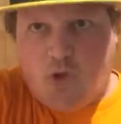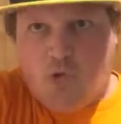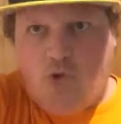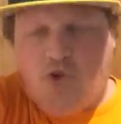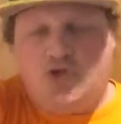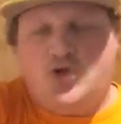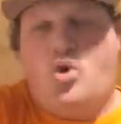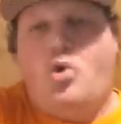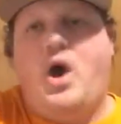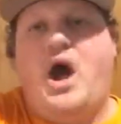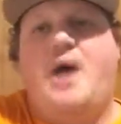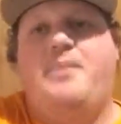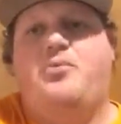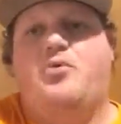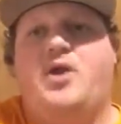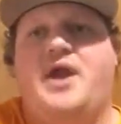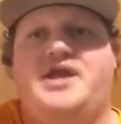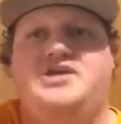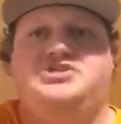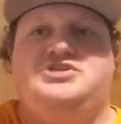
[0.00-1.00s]
with
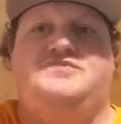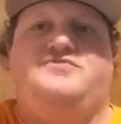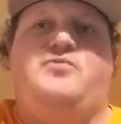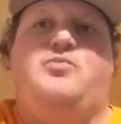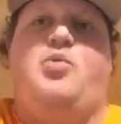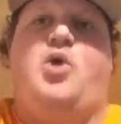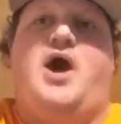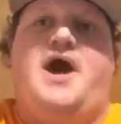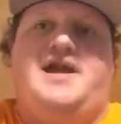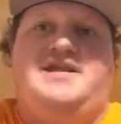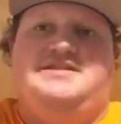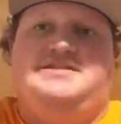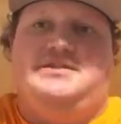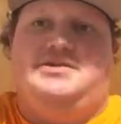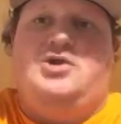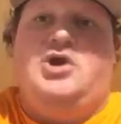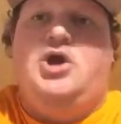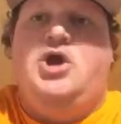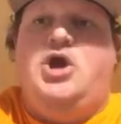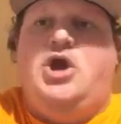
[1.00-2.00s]
cooperation from whites
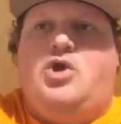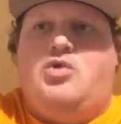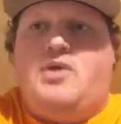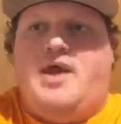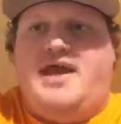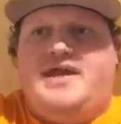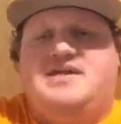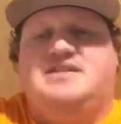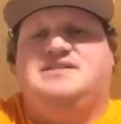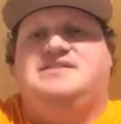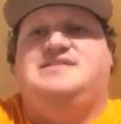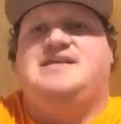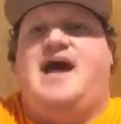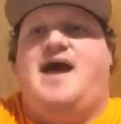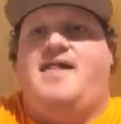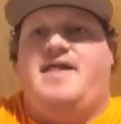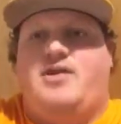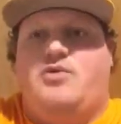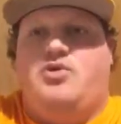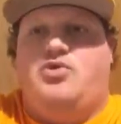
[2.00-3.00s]
and
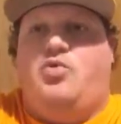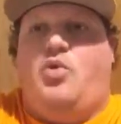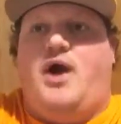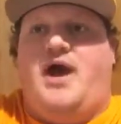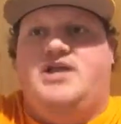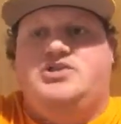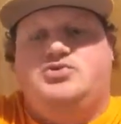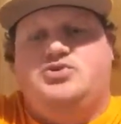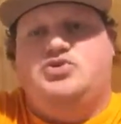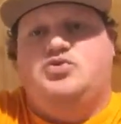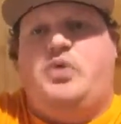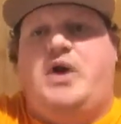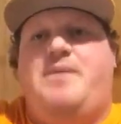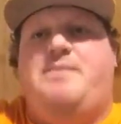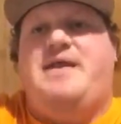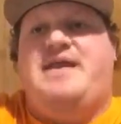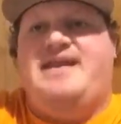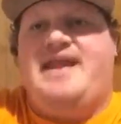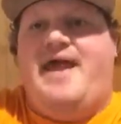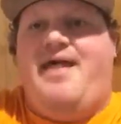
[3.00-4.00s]
reconciling with whites, which is what
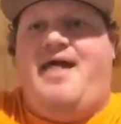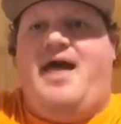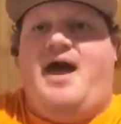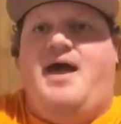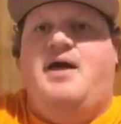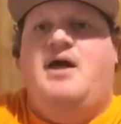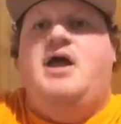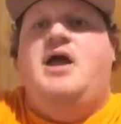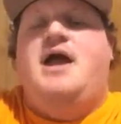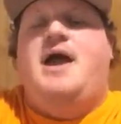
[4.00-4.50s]
Mandela,